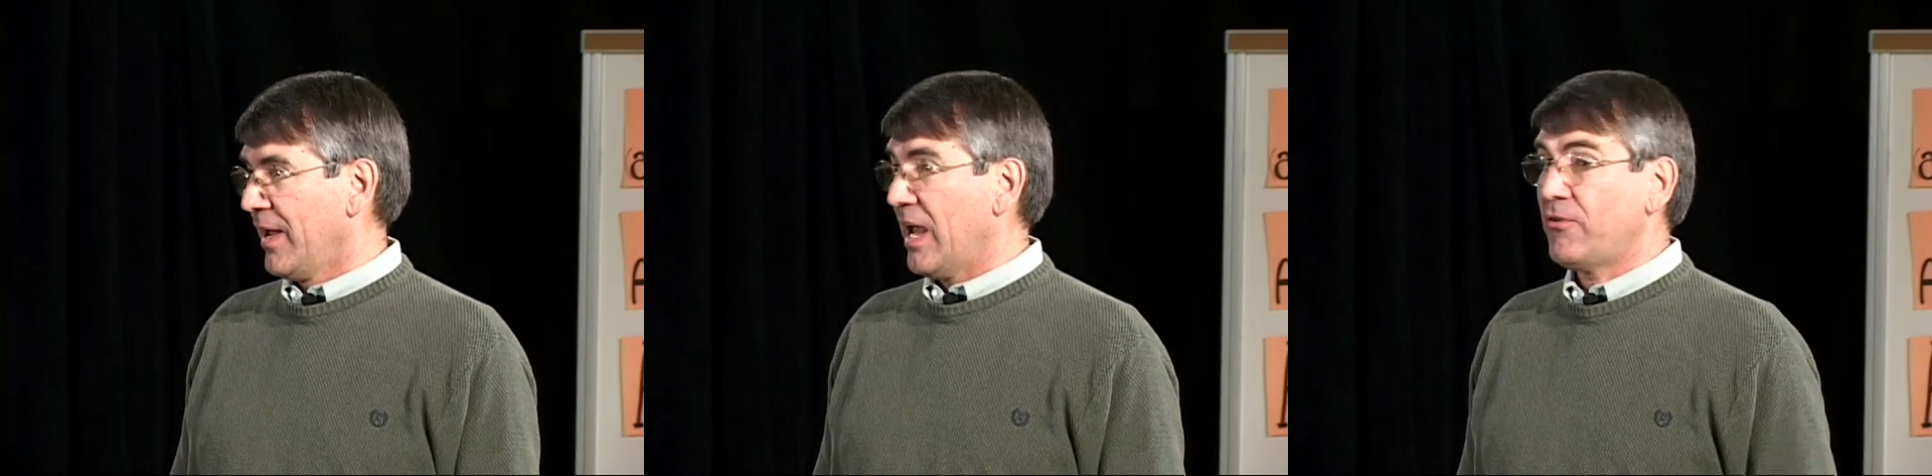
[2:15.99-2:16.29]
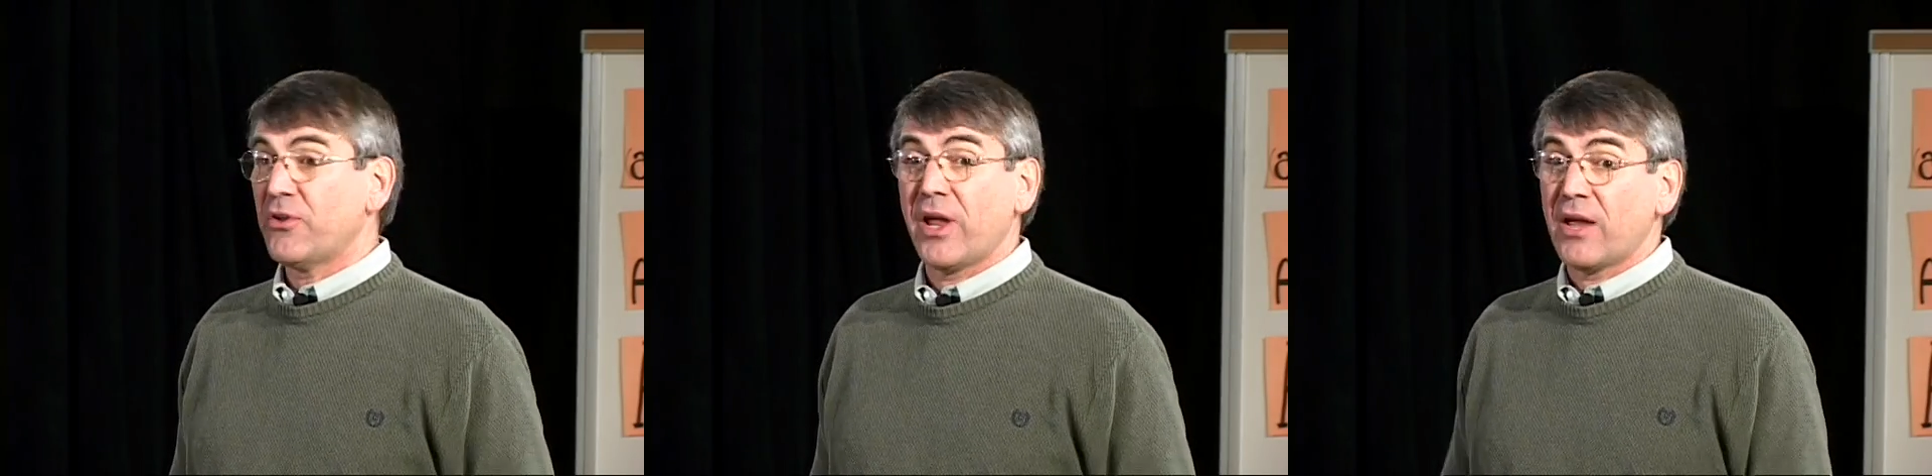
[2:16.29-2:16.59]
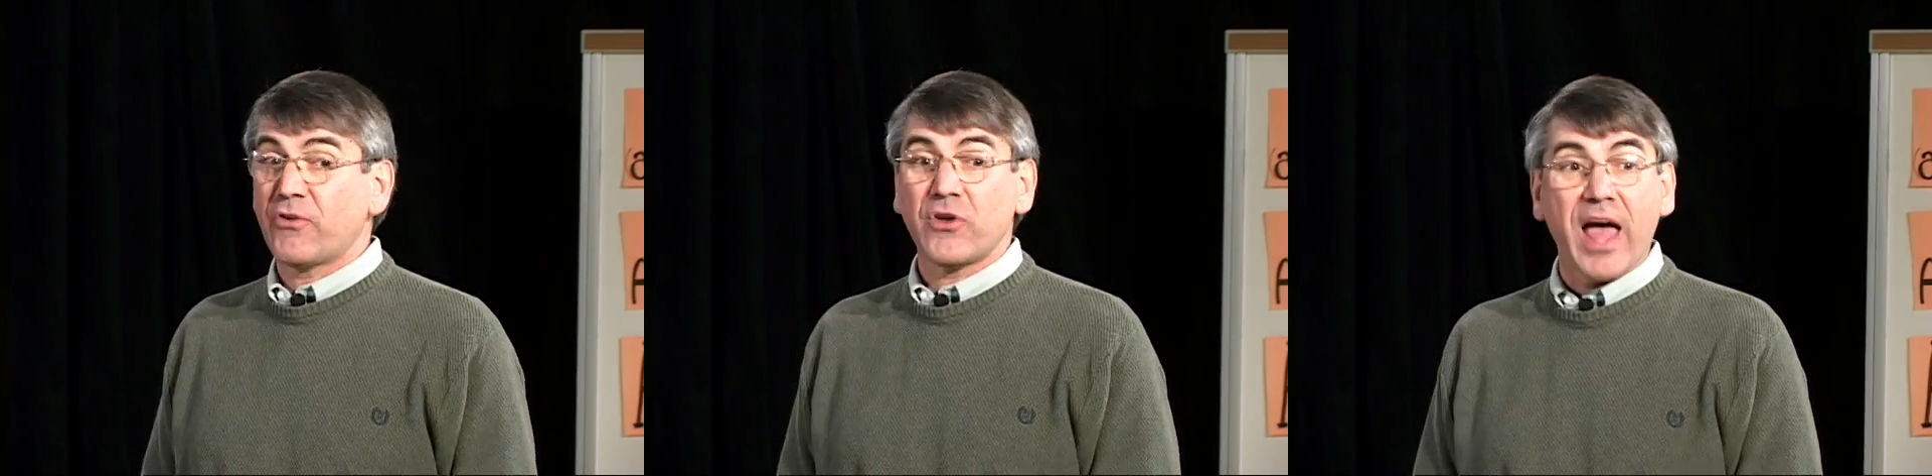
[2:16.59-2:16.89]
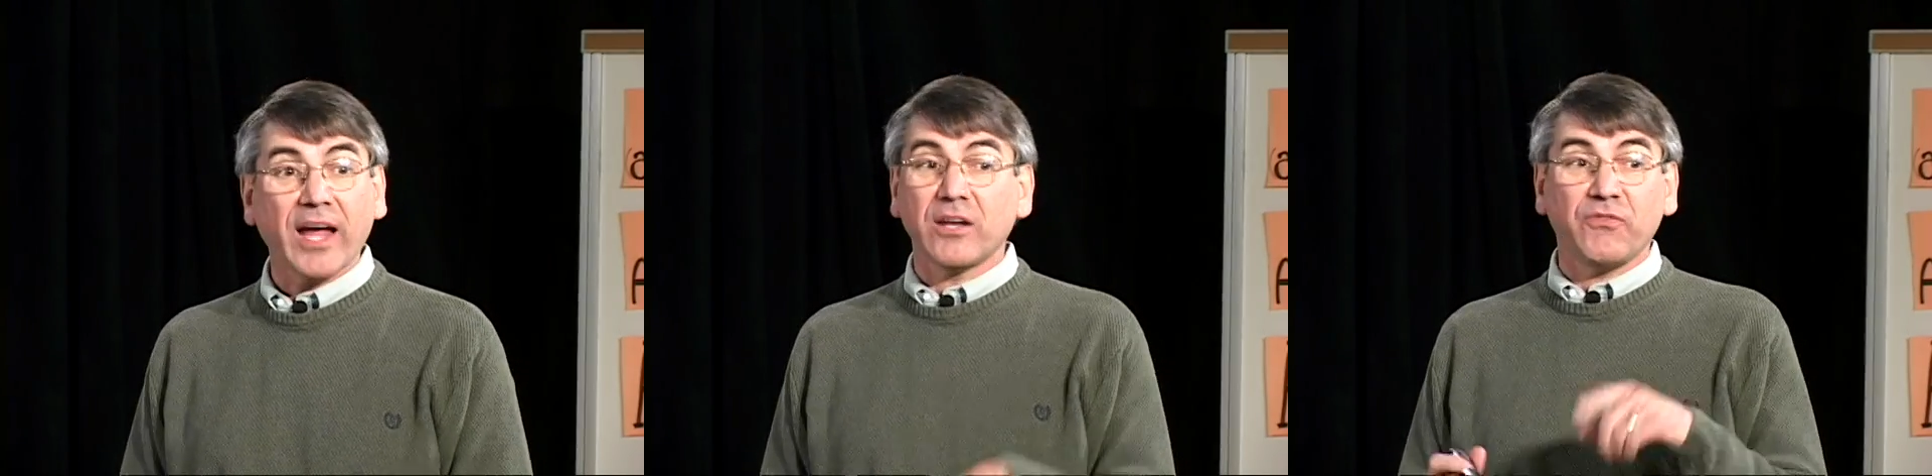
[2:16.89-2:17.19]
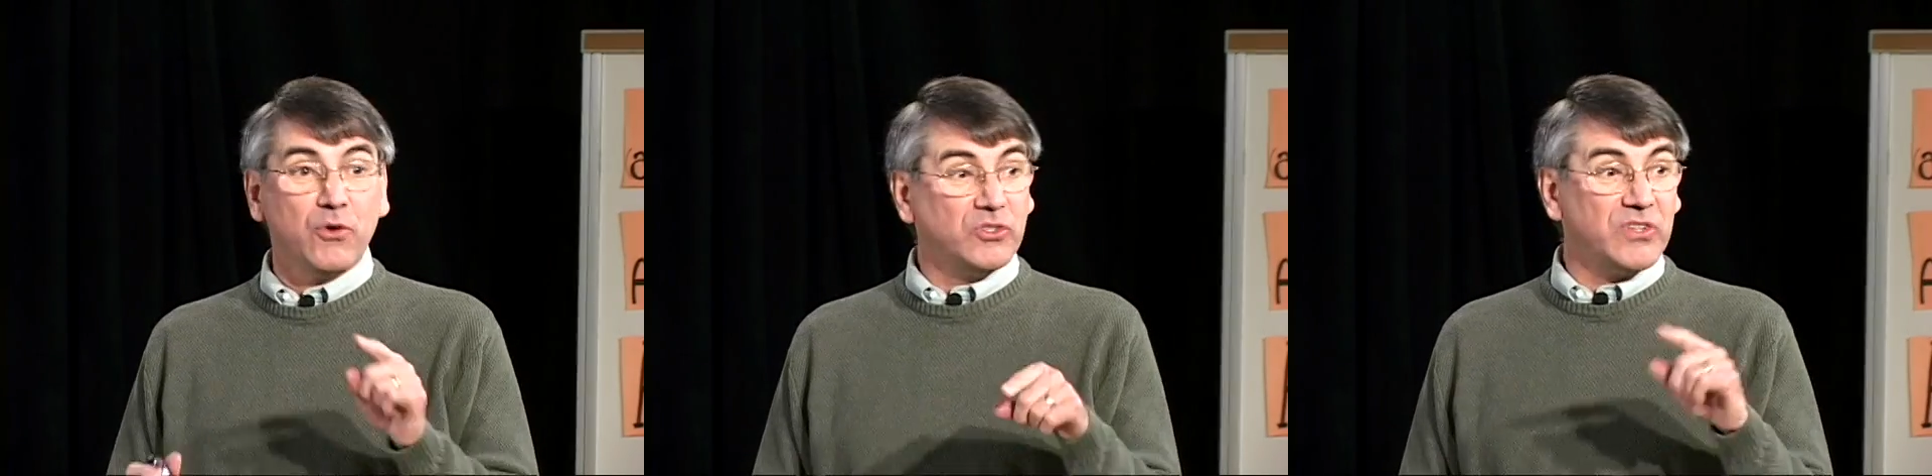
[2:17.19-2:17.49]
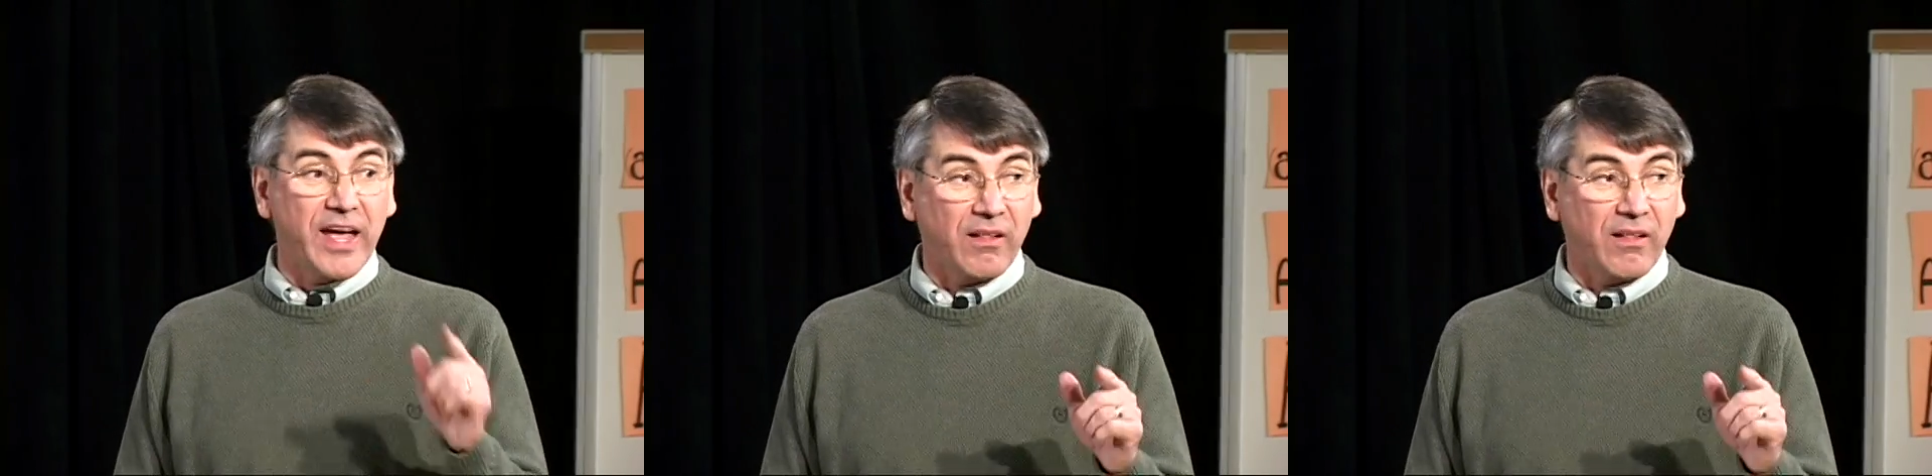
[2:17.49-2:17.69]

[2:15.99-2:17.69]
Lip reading: If you're not confused in that